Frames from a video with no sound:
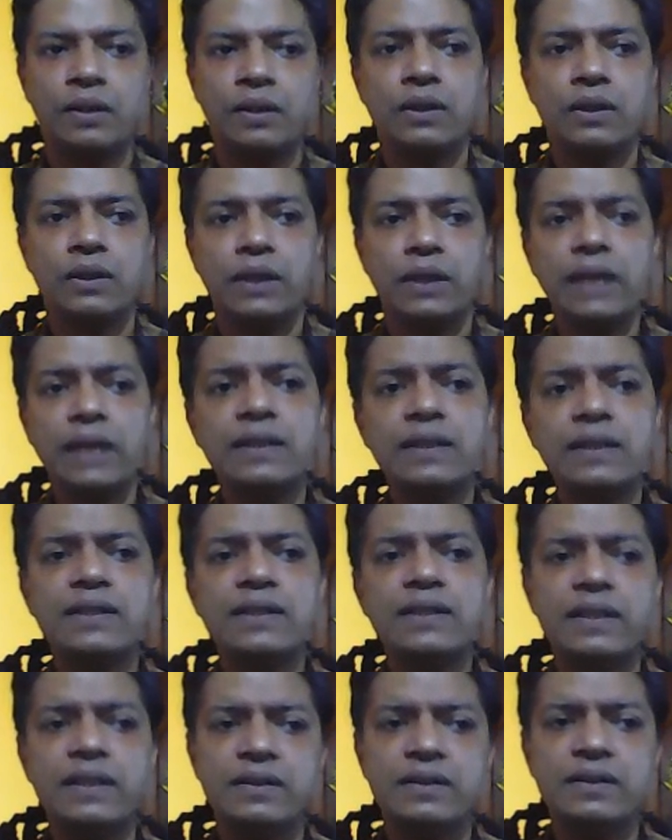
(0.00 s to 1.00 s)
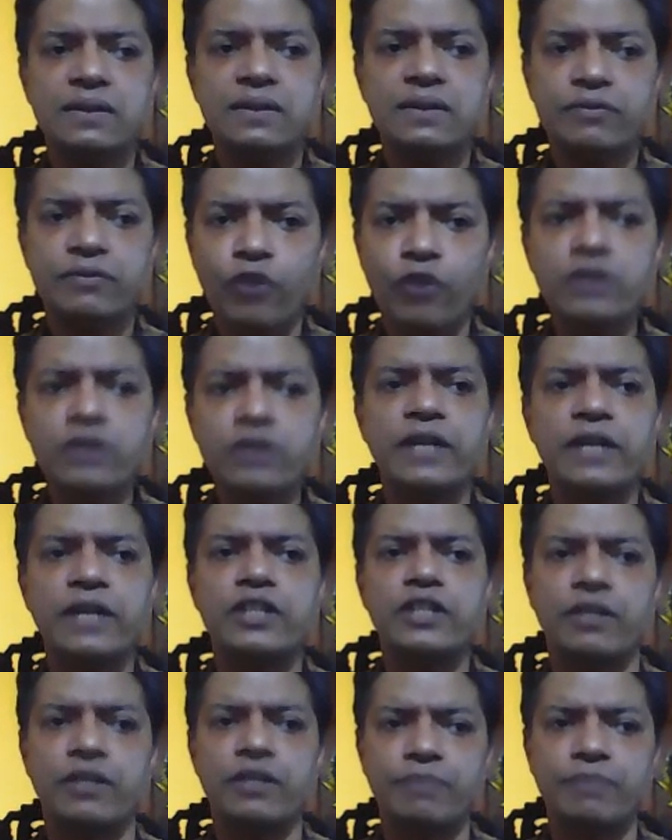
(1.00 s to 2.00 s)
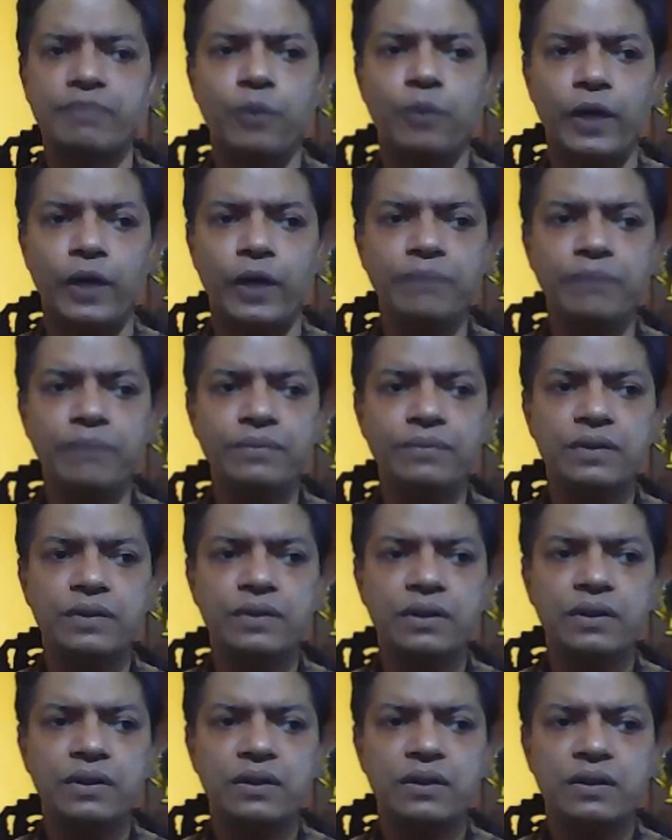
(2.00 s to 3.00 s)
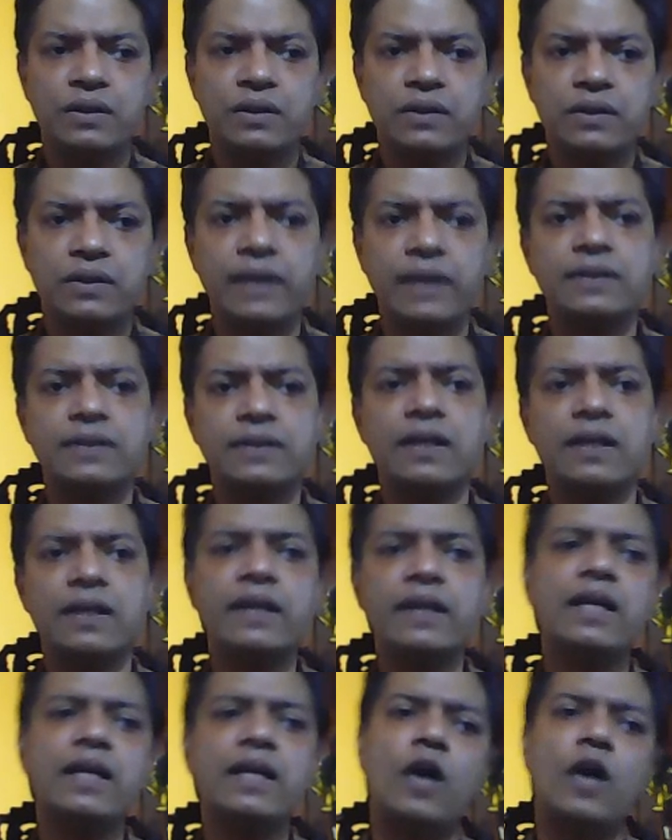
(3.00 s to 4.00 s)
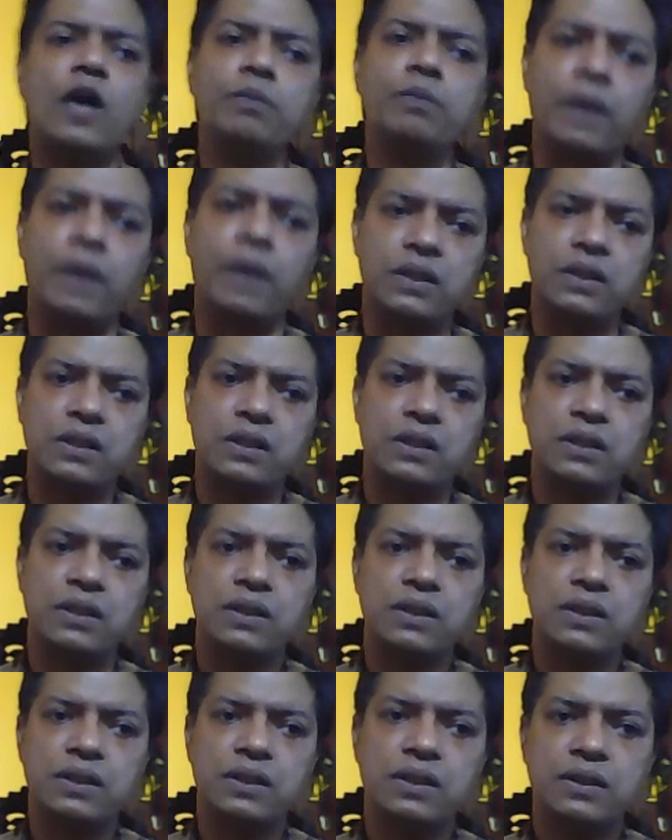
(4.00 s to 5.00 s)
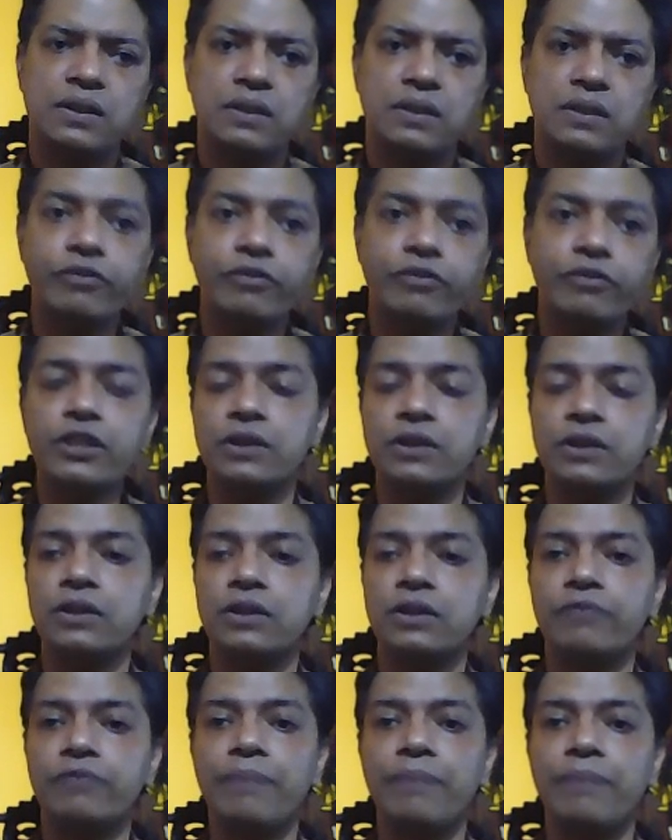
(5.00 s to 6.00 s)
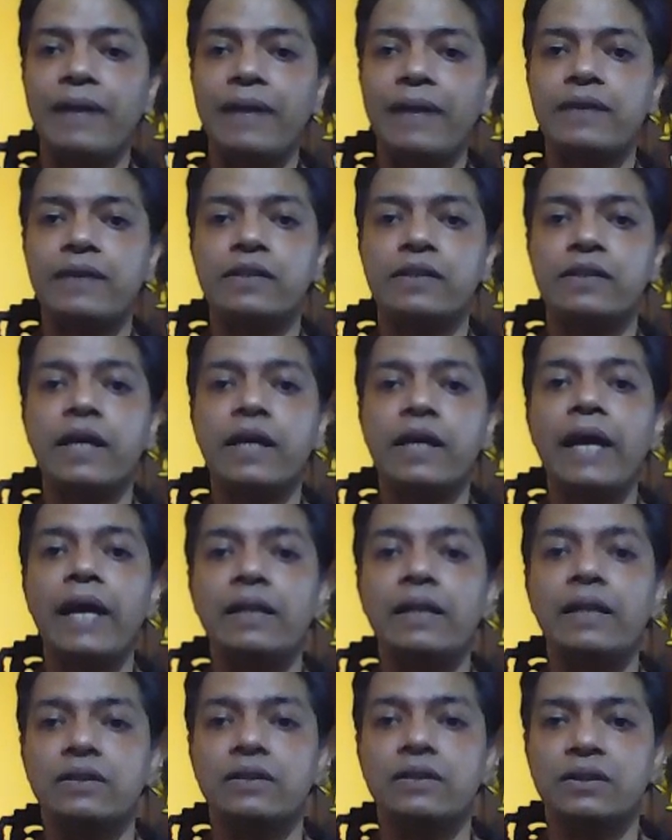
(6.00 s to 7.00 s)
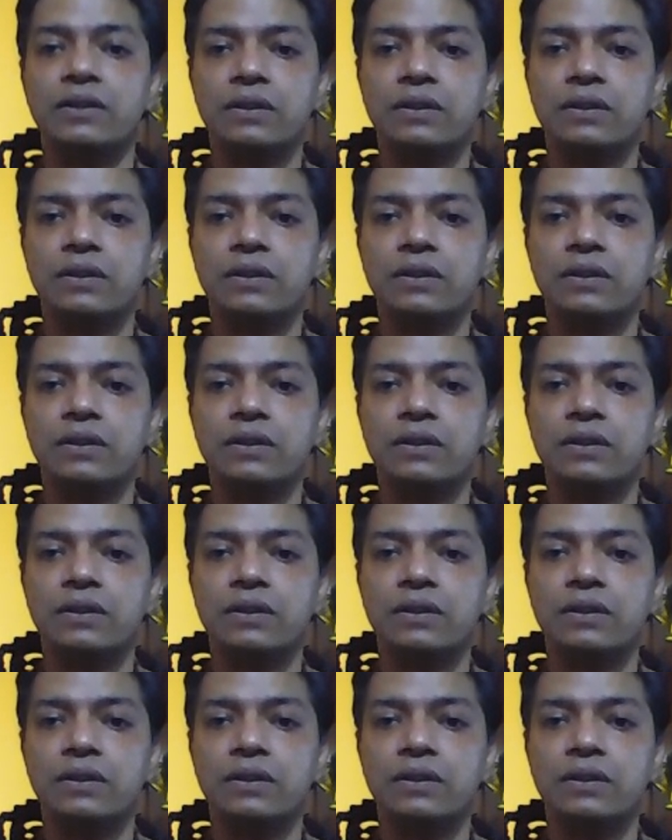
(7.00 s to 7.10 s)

In the fourth section of the poem, there is a lyrical outburst, the vision of the paradise regained.